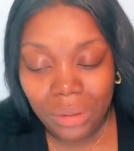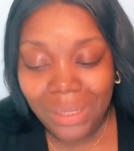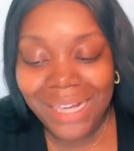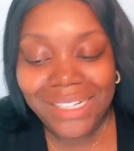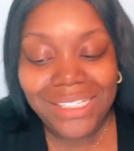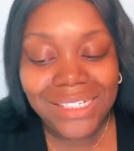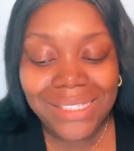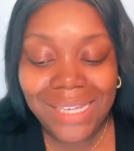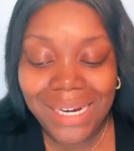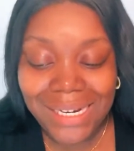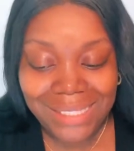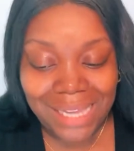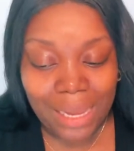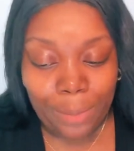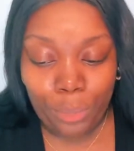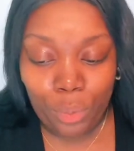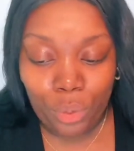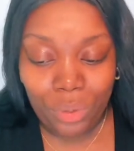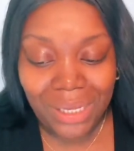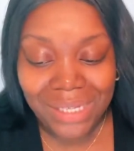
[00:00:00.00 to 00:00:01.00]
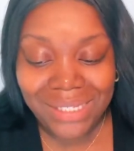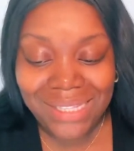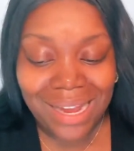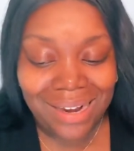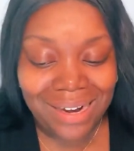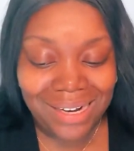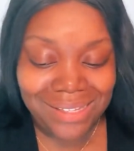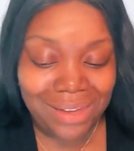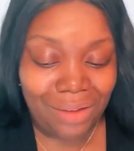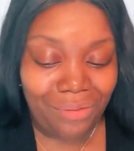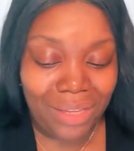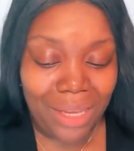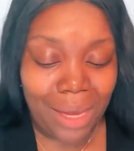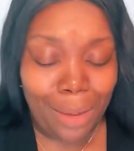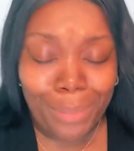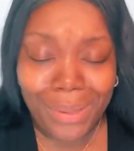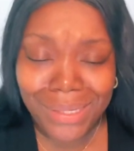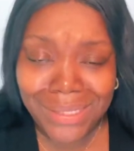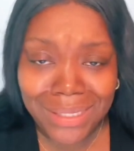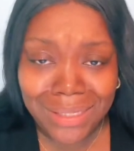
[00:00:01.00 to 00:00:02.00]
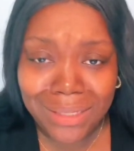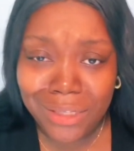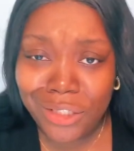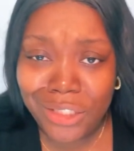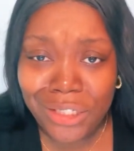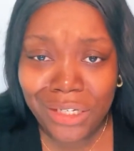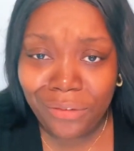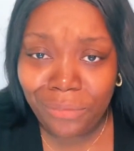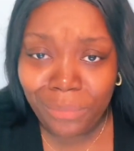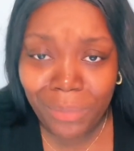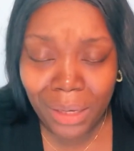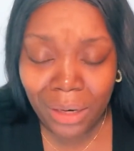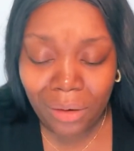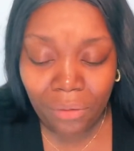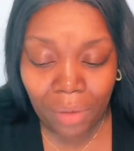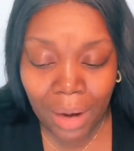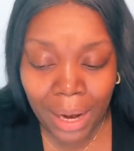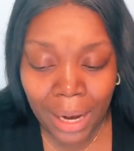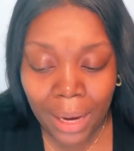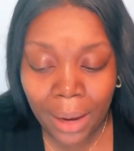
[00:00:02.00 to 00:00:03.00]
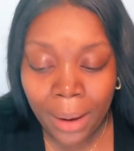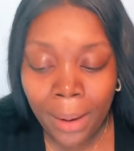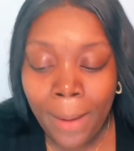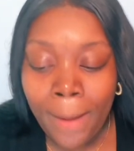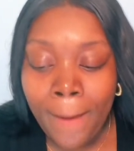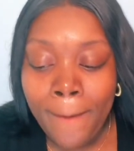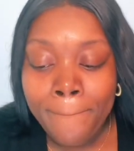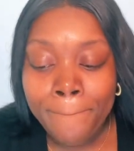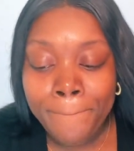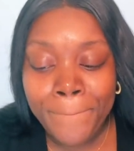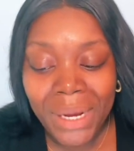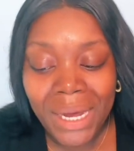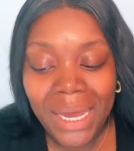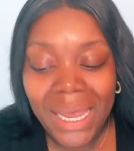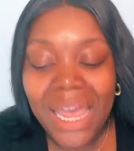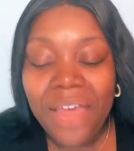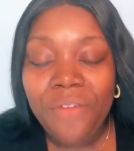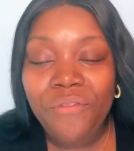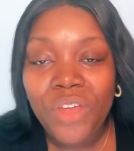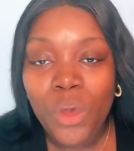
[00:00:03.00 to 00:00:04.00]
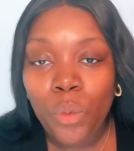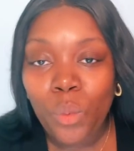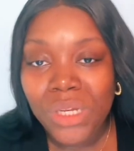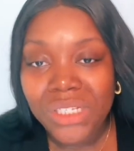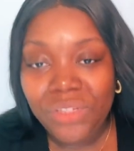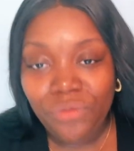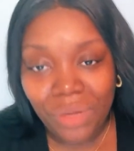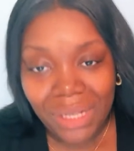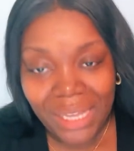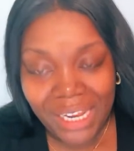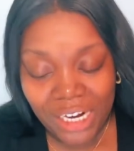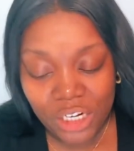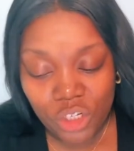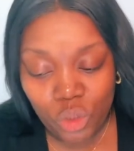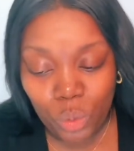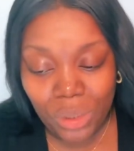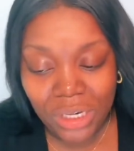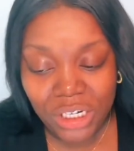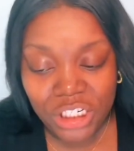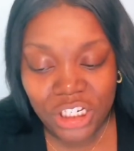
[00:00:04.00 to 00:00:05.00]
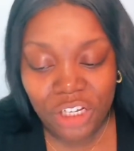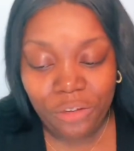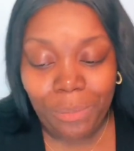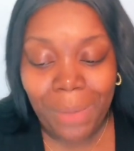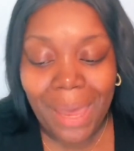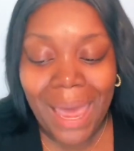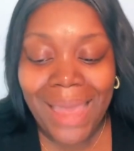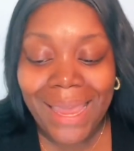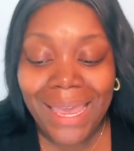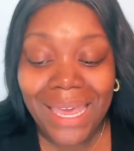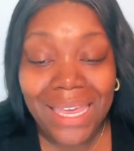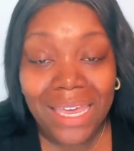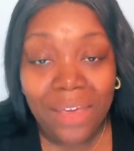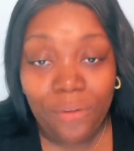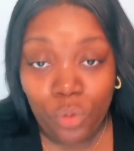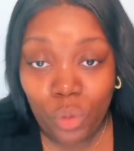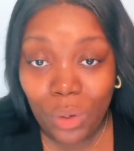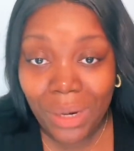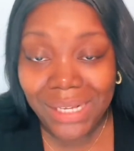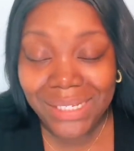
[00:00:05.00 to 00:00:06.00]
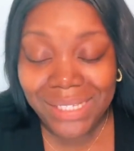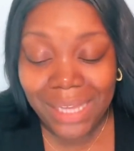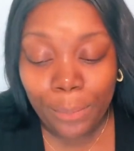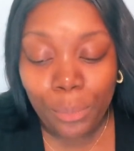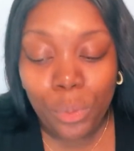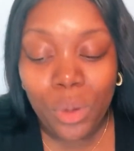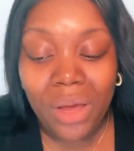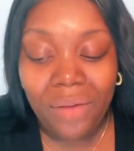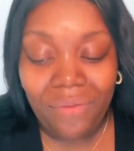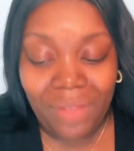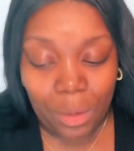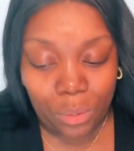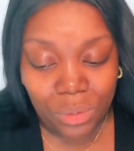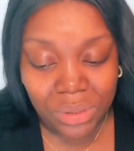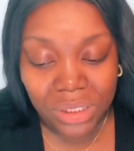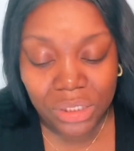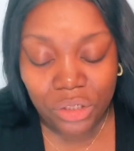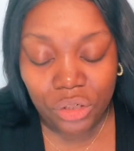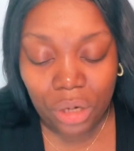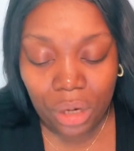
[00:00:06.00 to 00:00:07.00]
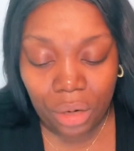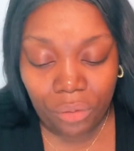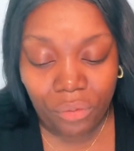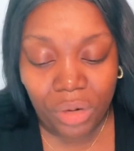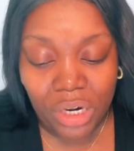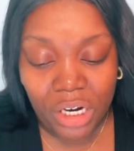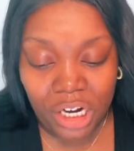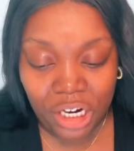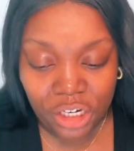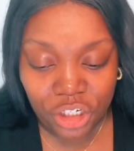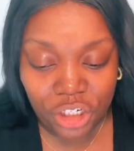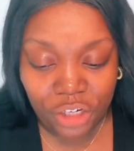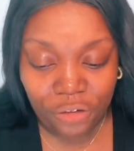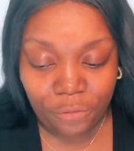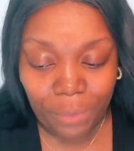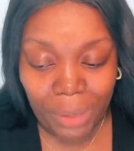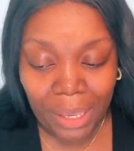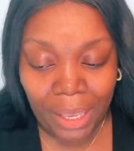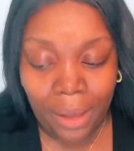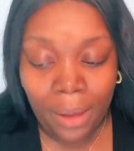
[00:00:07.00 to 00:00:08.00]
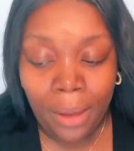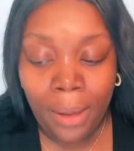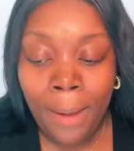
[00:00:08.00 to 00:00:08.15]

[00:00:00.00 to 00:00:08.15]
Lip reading: That's just an example. That's not necessarily a business achievement, right? But if it was related to an achievement, I can give you an example if that was an achievement.